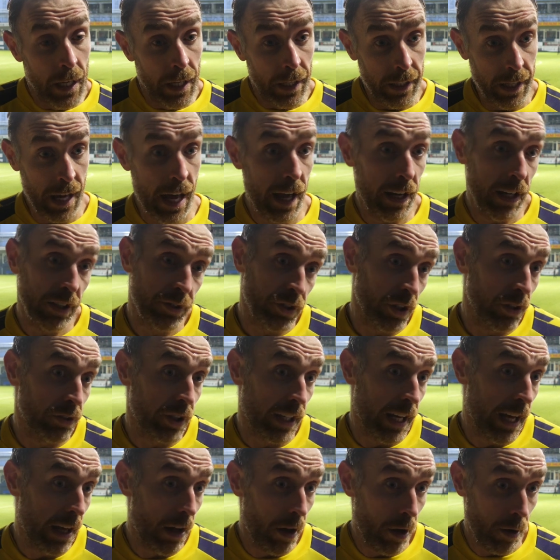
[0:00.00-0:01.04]
yeah, listen, to
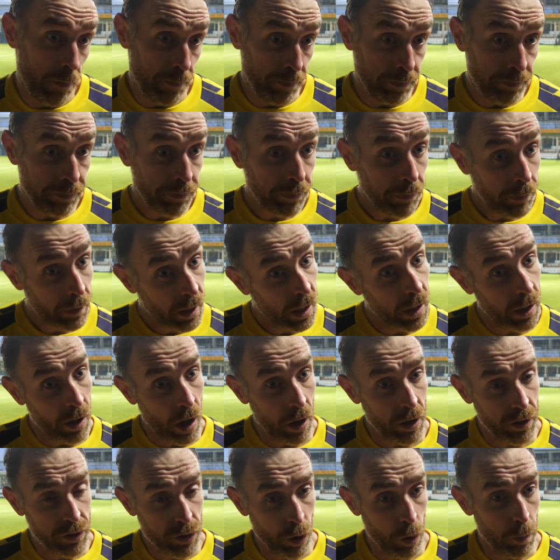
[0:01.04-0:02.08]
get um, you know,
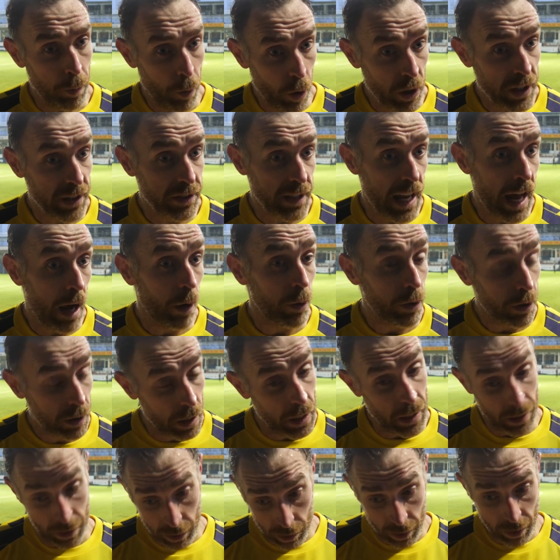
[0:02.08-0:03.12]
the two points now,
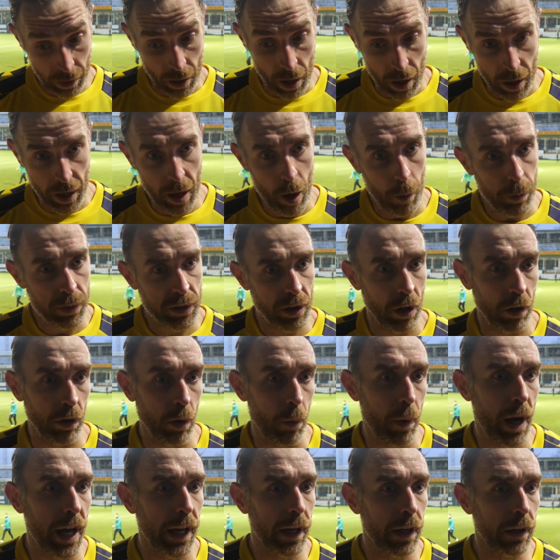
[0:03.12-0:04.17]
it can uh, help us along the
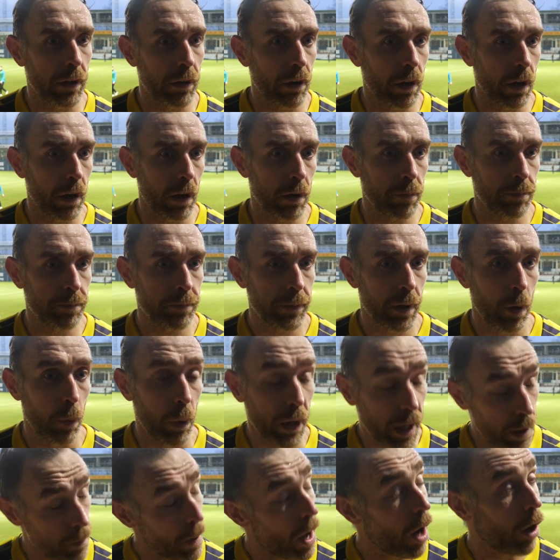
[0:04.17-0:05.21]
way. And um,
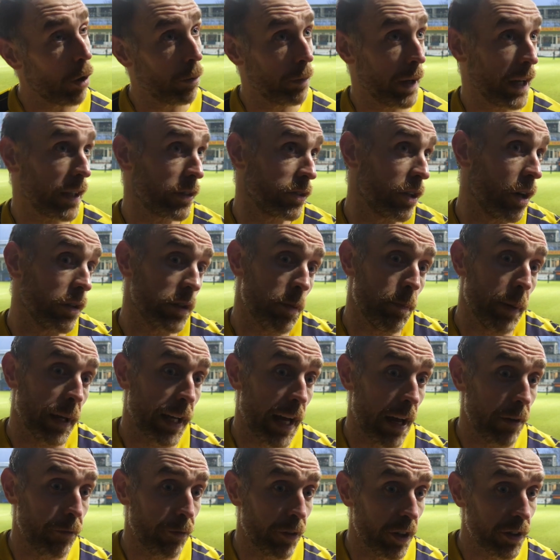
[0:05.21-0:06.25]
Wycombe at home next, so it's a big
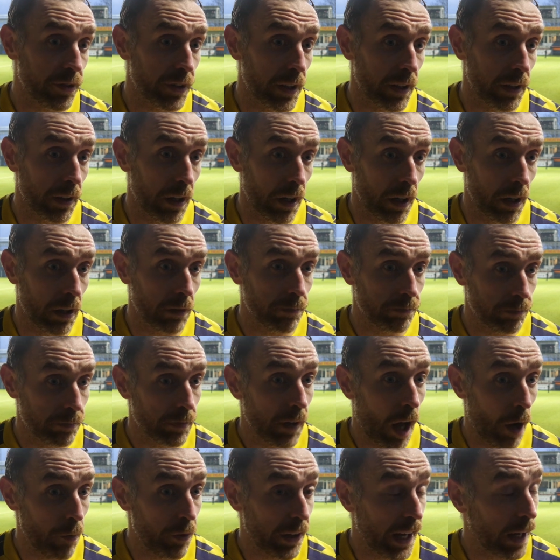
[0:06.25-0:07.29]
game for us and uh,
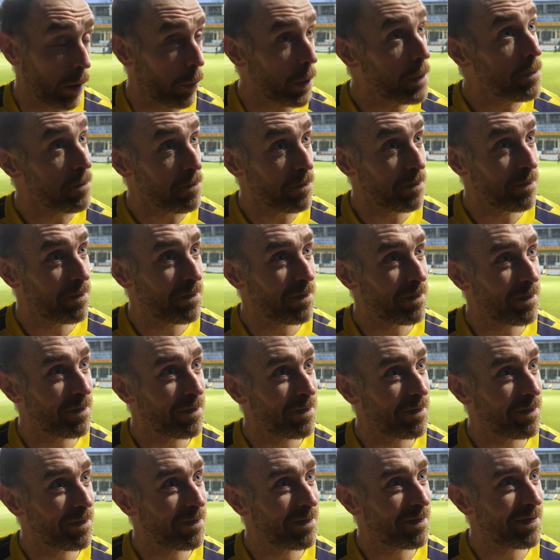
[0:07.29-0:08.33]
hopefully get the win. Thank
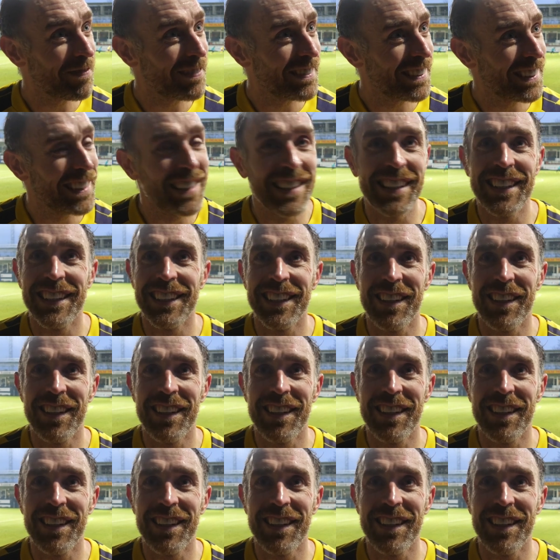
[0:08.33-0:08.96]
you for speaking to us.